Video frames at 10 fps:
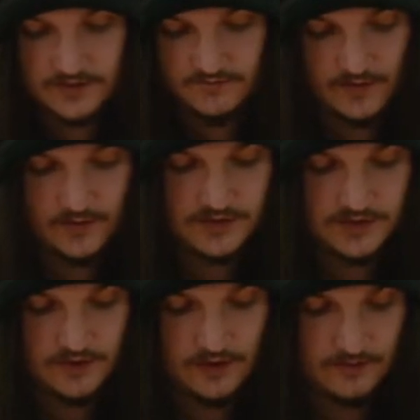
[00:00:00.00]
very
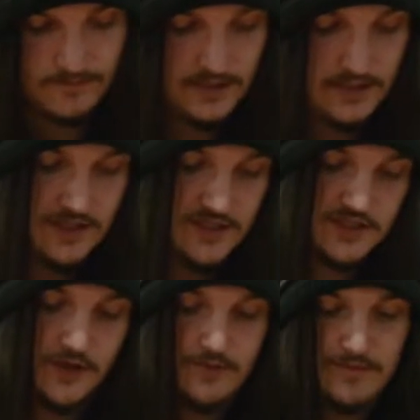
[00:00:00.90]
strong.
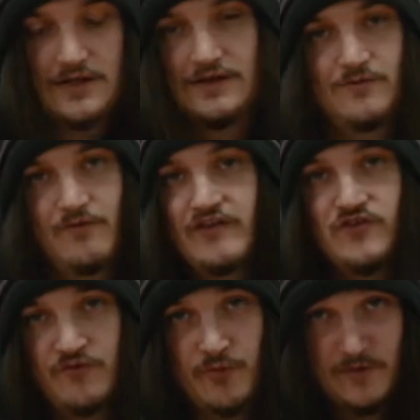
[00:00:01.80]
So, as
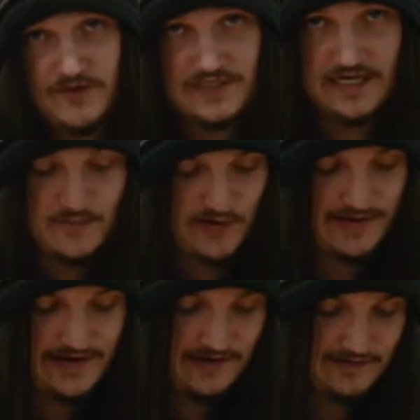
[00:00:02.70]
you've probably seen by
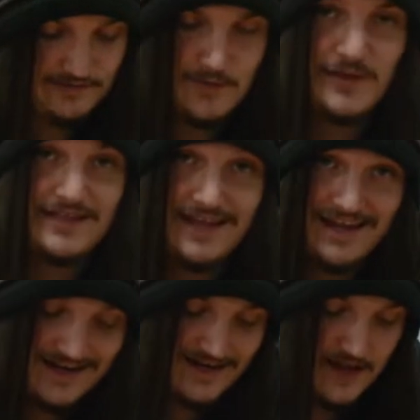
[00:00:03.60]
now, I play the
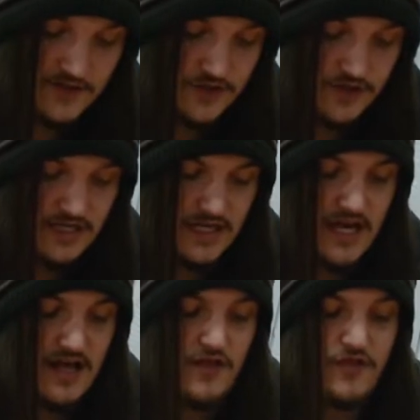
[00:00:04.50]
Hit Engine.
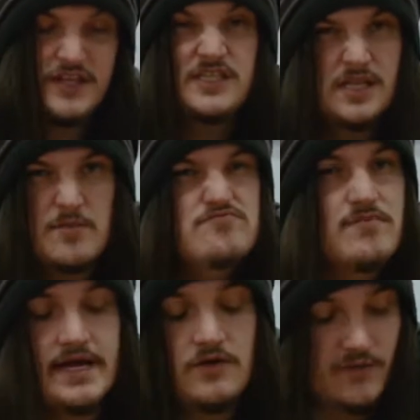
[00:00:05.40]
This is the
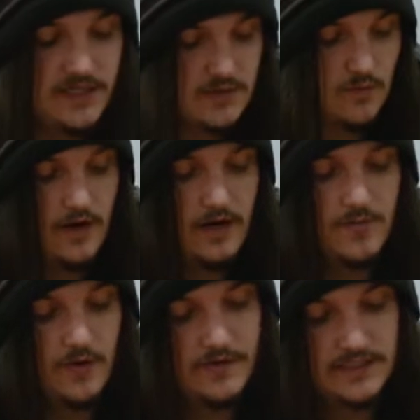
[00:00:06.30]
main reason why I
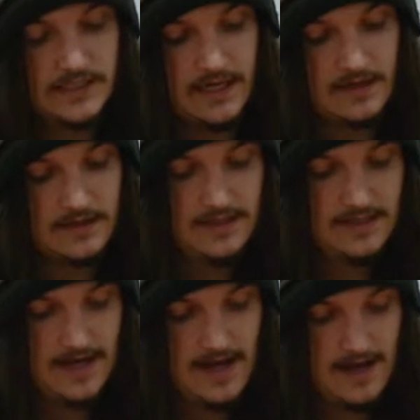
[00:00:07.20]
built this deck.
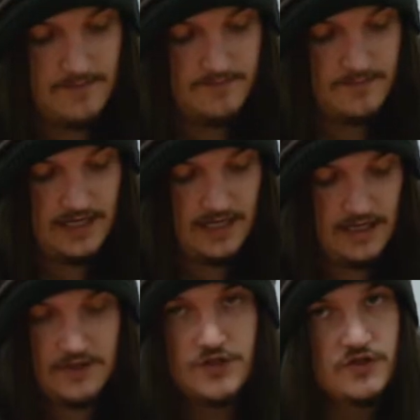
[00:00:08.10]
Hit
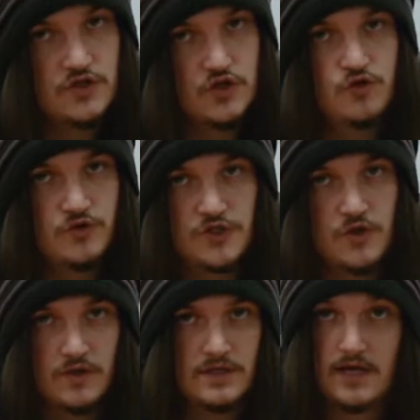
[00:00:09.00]
Engine's too
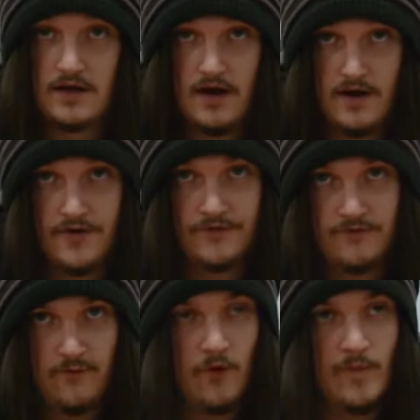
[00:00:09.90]
strong in the current
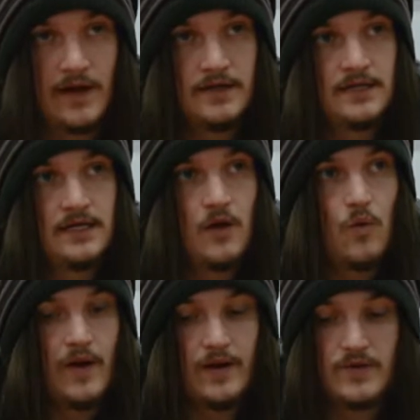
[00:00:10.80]
format,
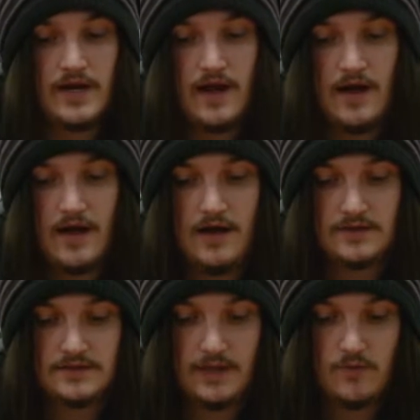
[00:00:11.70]
where we
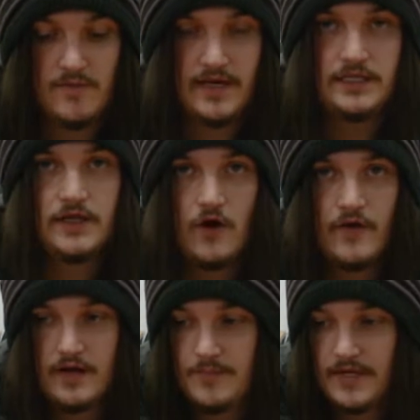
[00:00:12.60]
are we're mainly
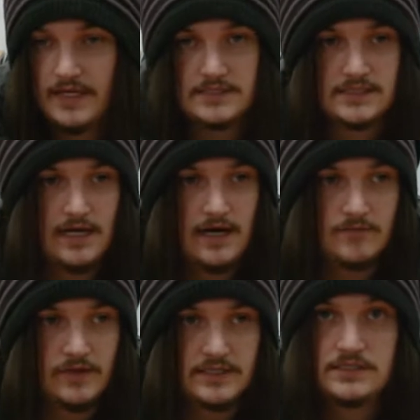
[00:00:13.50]
going up against
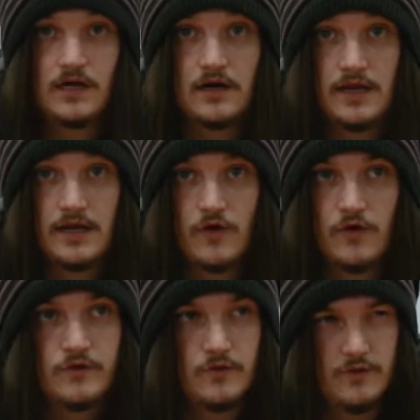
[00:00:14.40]
like starter deck
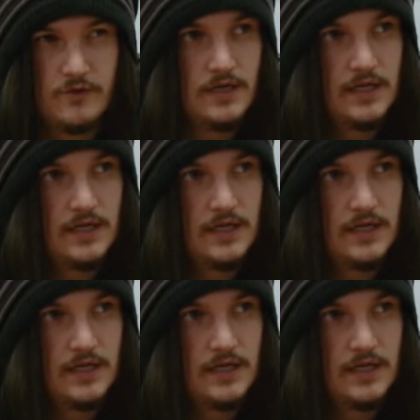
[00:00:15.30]
Goku.